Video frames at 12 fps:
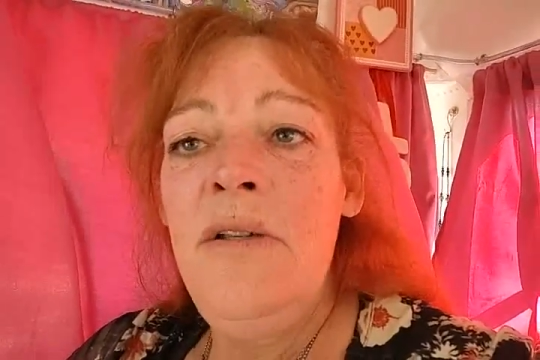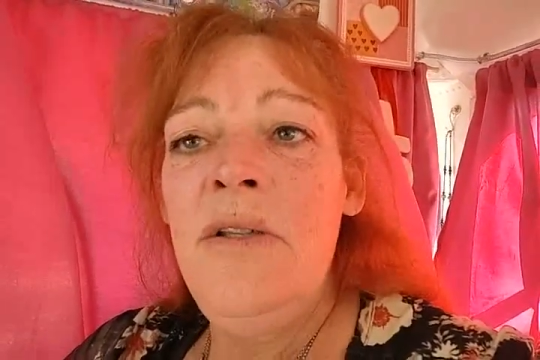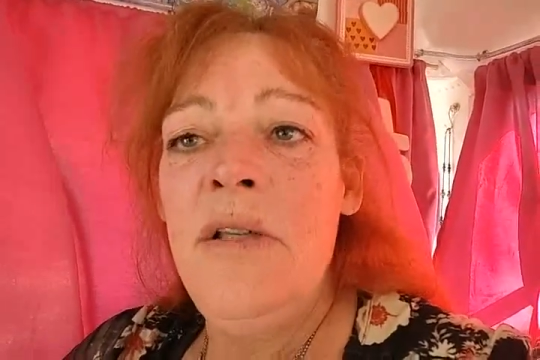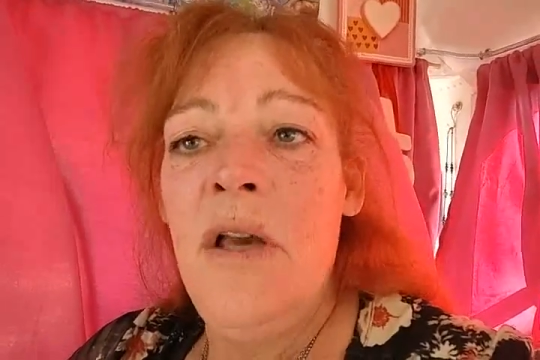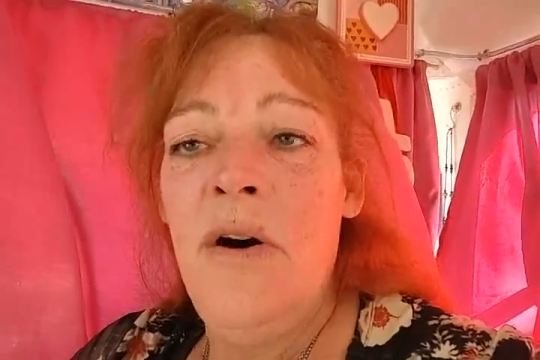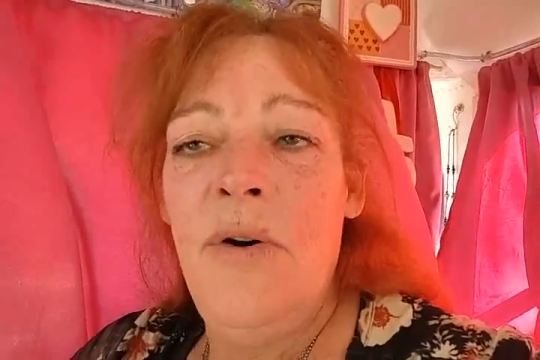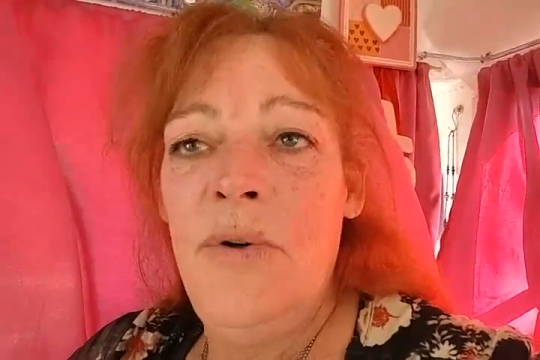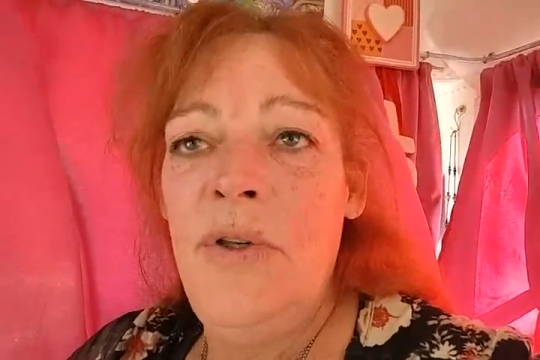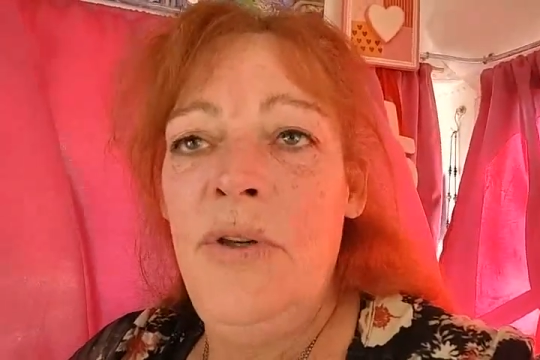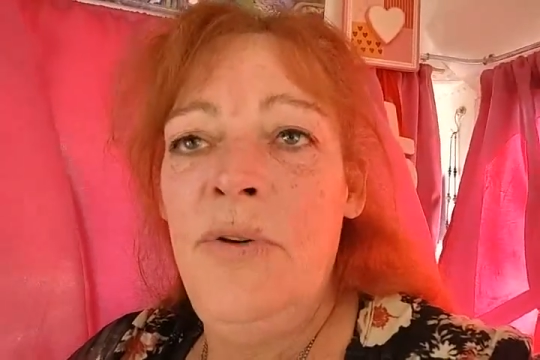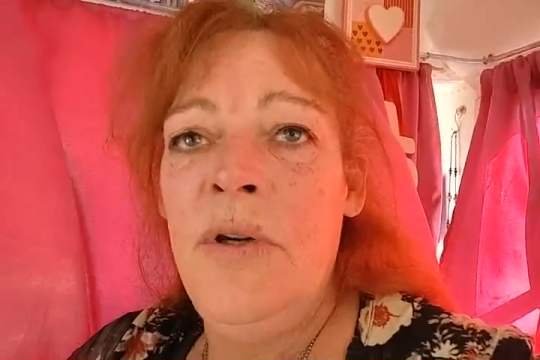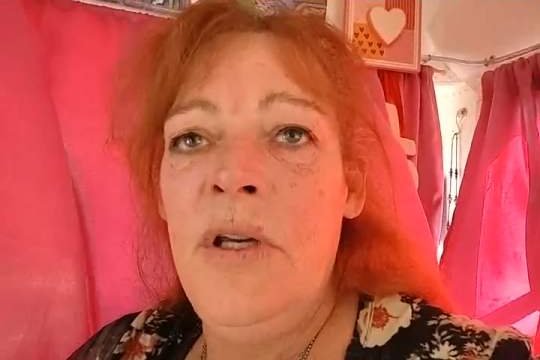so
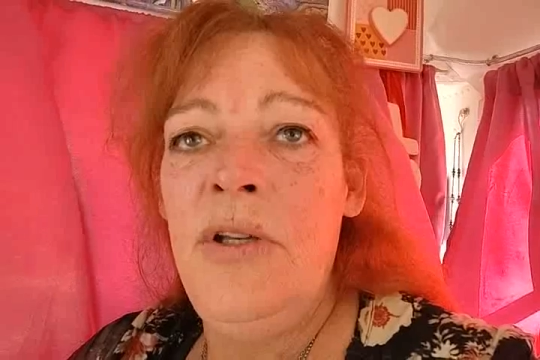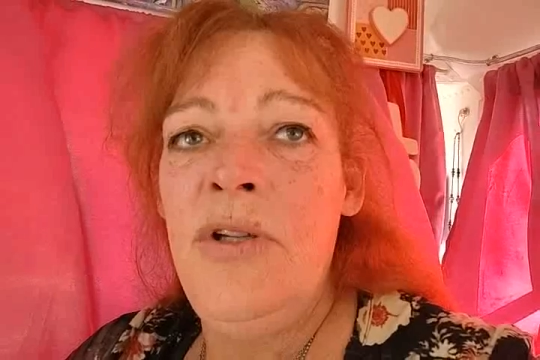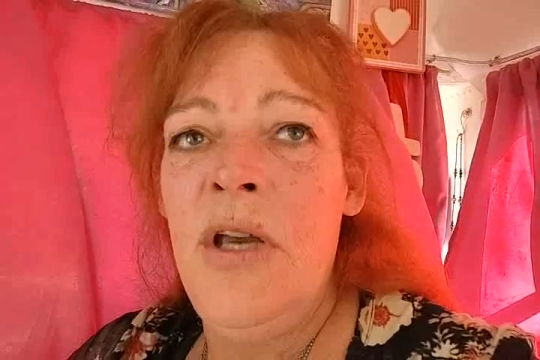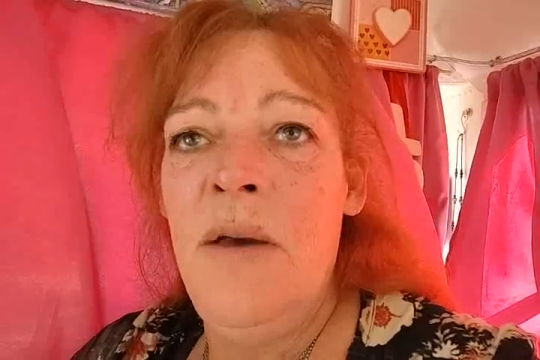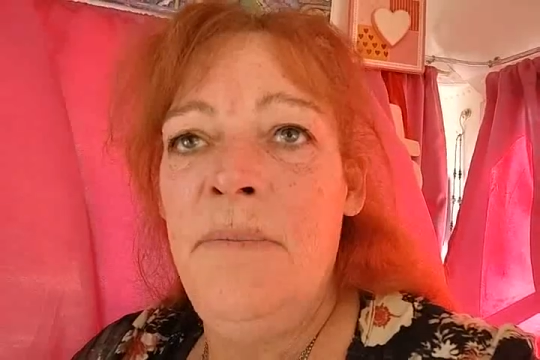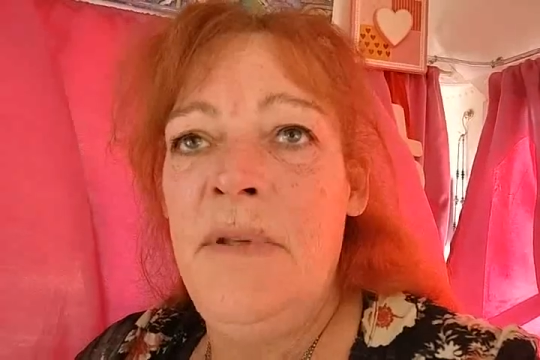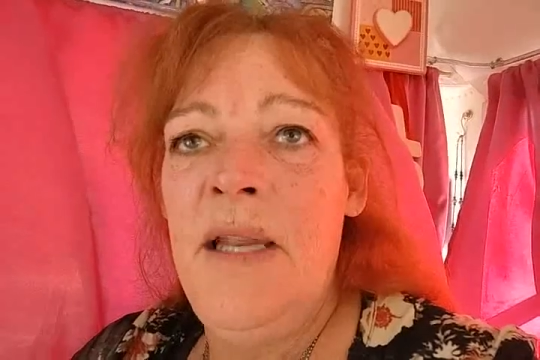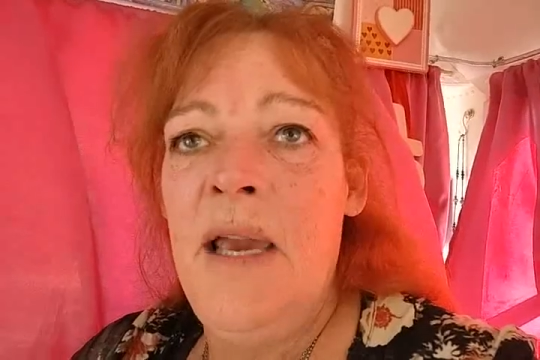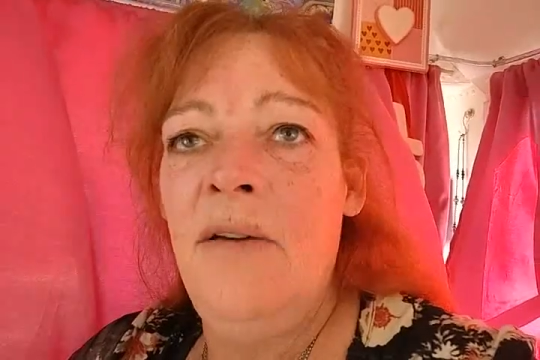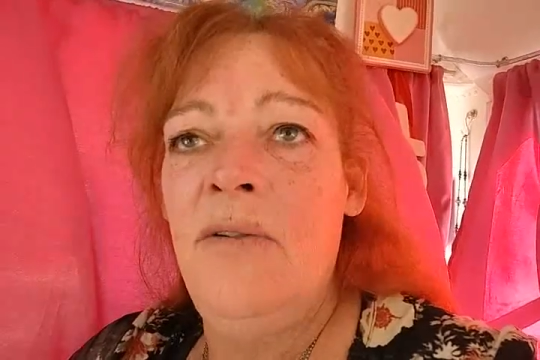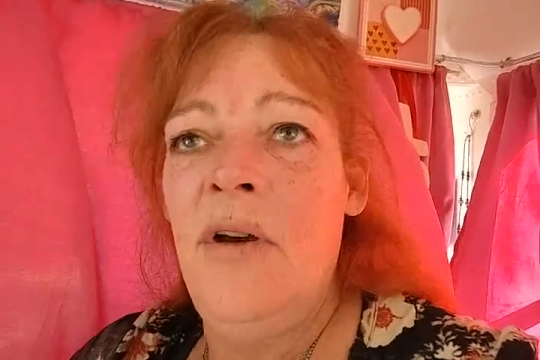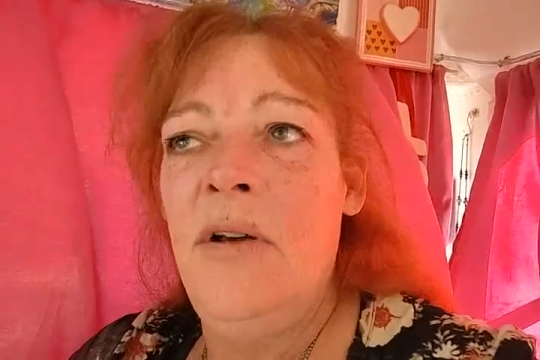you can jump
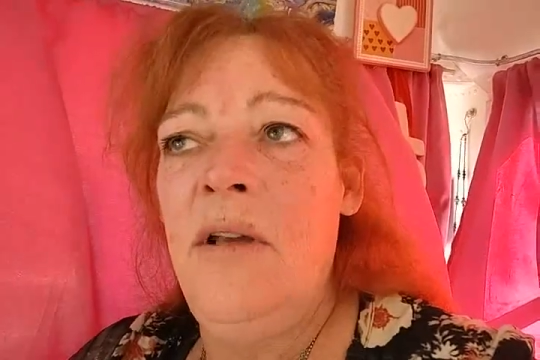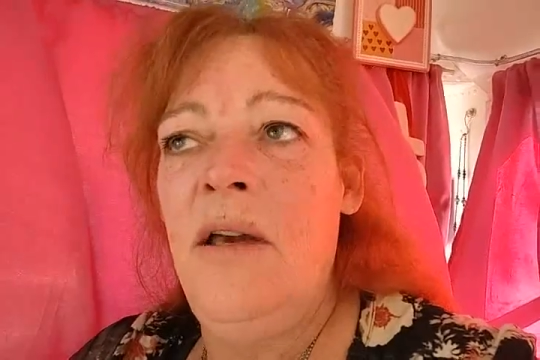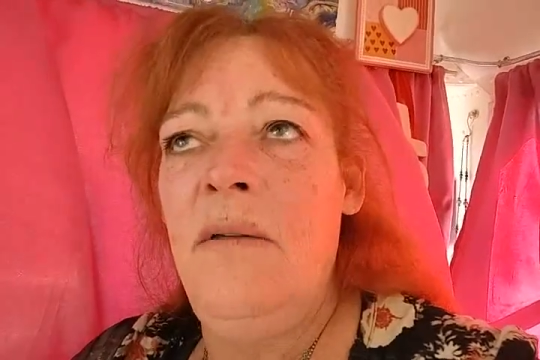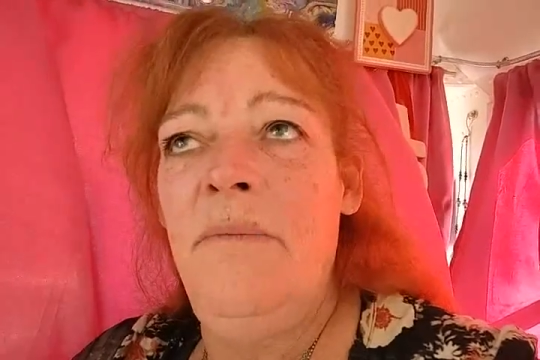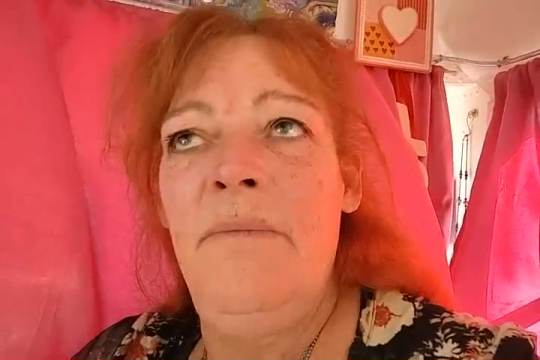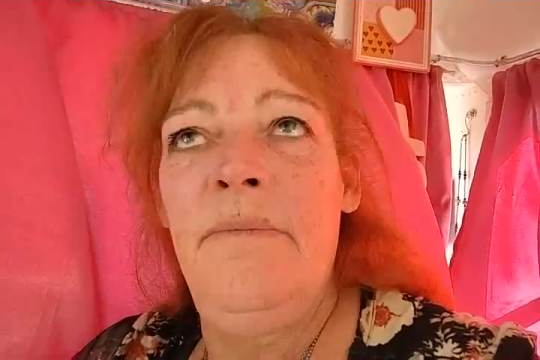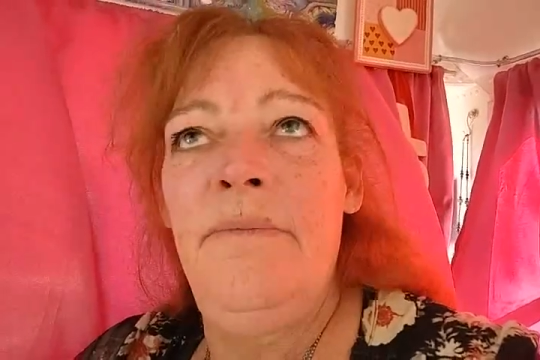down on a